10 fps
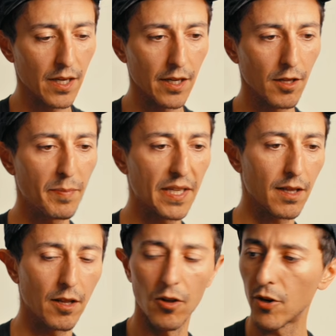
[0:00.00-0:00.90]
a little bit
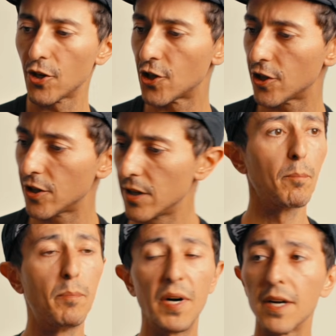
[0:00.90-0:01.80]
larger,
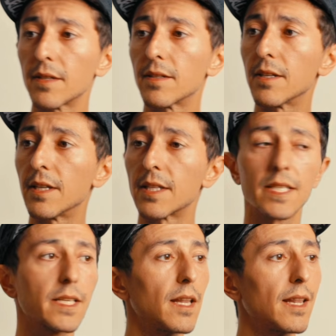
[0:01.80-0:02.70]
but
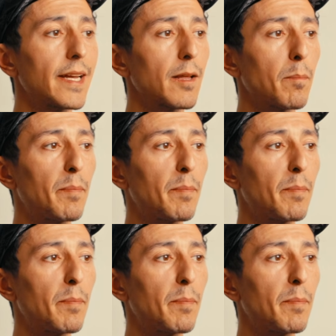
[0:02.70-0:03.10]
it's a little